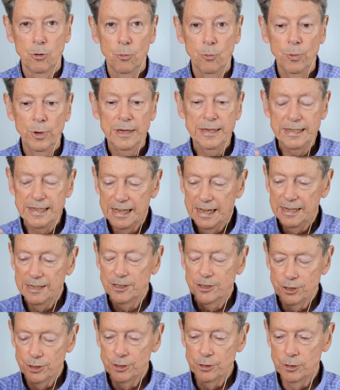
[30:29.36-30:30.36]
we
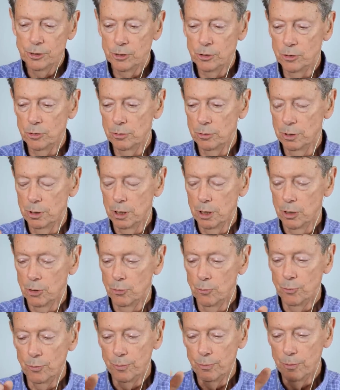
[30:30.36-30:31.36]
tend to
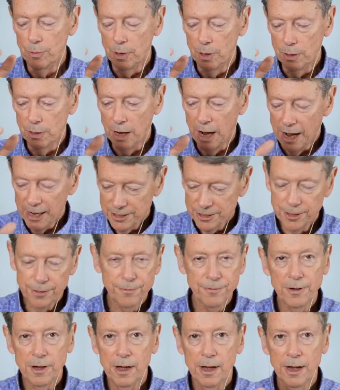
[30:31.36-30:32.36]

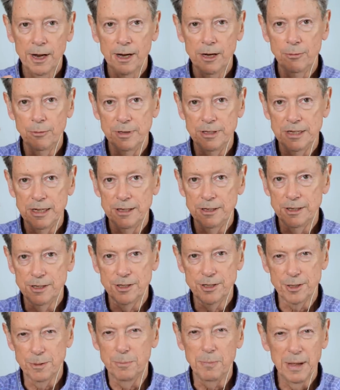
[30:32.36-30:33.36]
ossify, we tend to
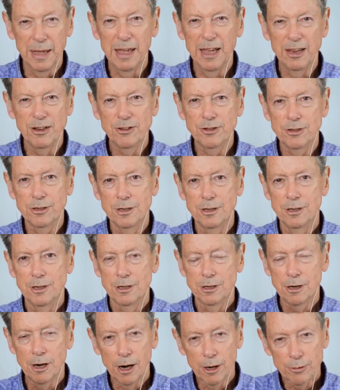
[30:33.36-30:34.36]
cement,
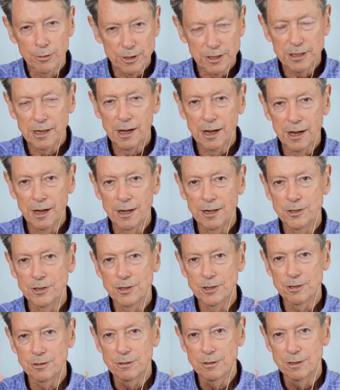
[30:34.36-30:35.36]

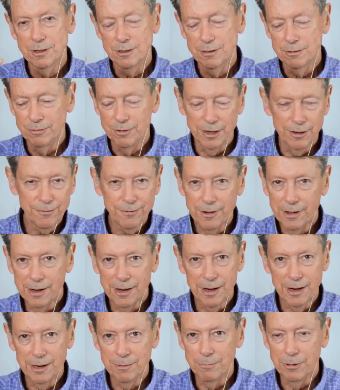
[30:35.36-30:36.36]
concretize,
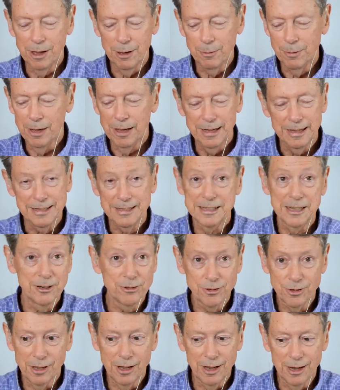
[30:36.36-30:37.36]
reify, blah, blah,
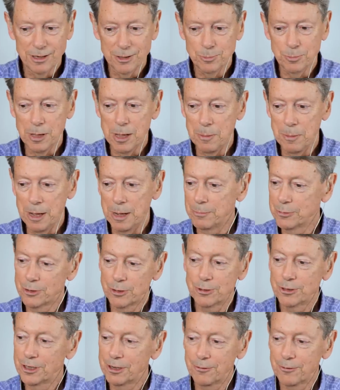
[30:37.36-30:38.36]
essentialize, blah, blah. I'm
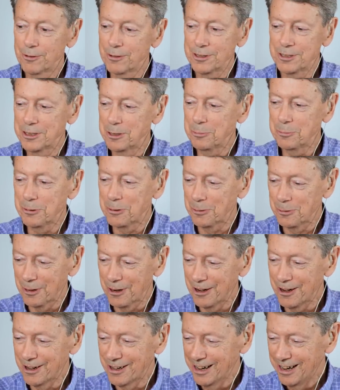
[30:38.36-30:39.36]
searching for a simpler
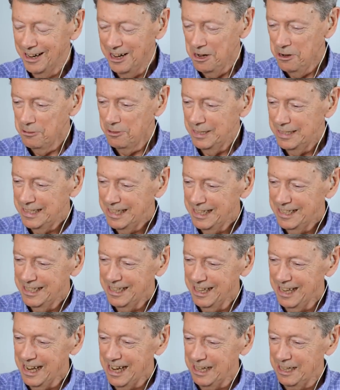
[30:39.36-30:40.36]
word. We tend
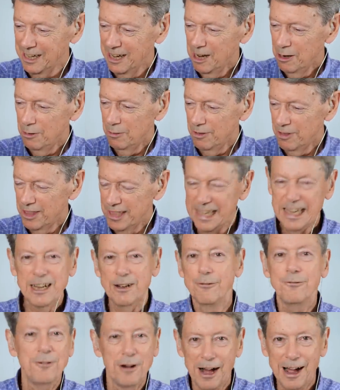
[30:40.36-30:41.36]
to like
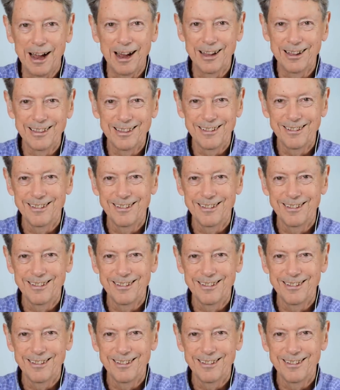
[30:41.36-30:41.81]
thingify,